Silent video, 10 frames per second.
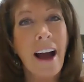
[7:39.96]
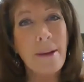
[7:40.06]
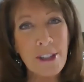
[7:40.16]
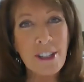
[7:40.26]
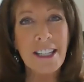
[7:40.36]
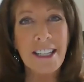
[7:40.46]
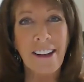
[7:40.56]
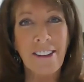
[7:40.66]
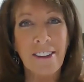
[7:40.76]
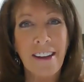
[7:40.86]
I'm Susan
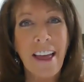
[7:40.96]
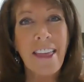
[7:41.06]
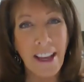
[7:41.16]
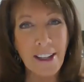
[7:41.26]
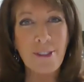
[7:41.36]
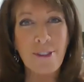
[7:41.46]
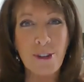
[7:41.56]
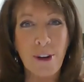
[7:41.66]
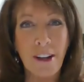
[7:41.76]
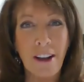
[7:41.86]
Taylor. Thanks for
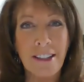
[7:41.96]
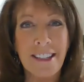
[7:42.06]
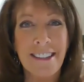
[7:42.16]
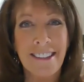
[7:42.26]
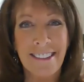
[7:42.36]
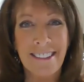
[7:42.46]
joining us.